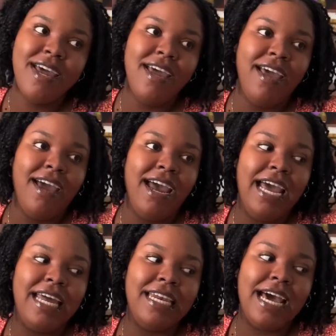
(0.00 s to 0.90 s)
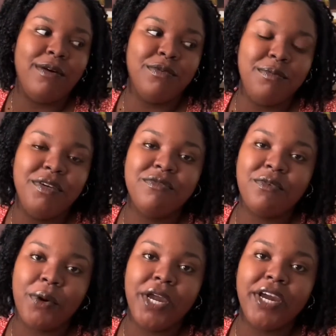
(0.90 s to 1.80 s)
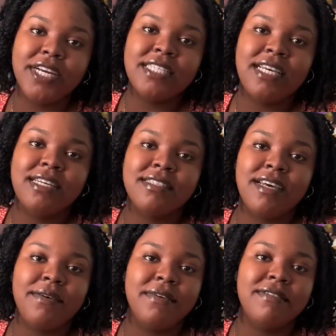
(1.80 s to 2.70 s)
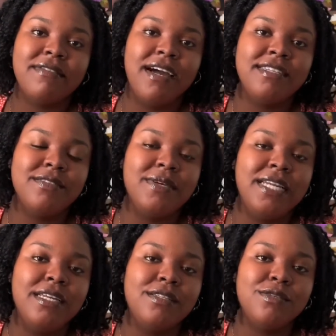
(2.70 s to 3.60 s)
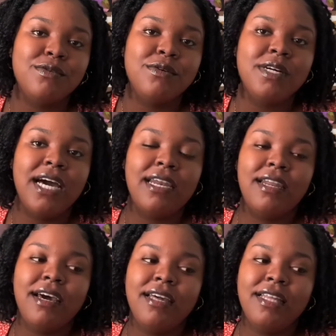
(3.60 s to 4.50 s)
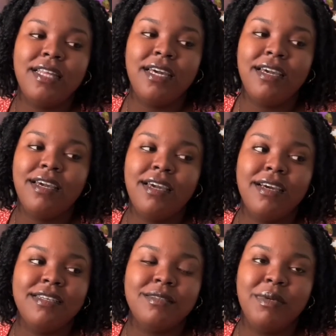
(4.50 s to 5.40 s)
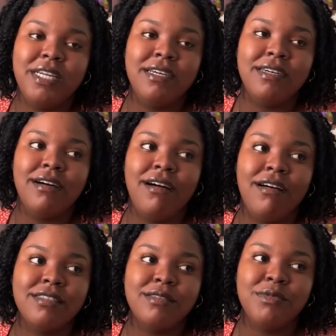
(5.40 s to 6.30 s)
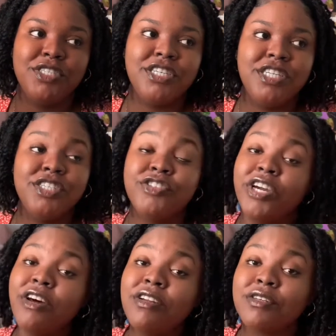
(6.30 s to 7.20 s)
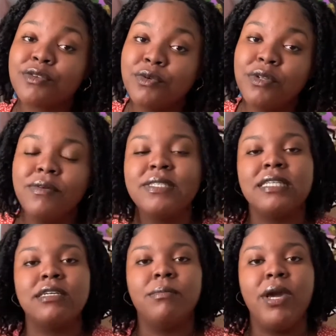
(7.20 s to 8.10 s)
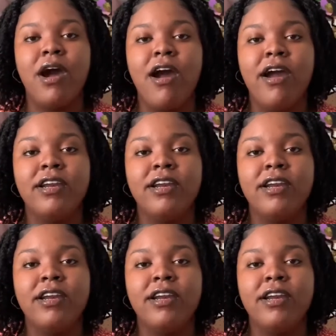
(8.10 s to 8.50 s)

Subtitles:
and that would be 4 years since I would have graduated school, and I think it has been an awesome journey. Straight out of school it was a little bit hard because,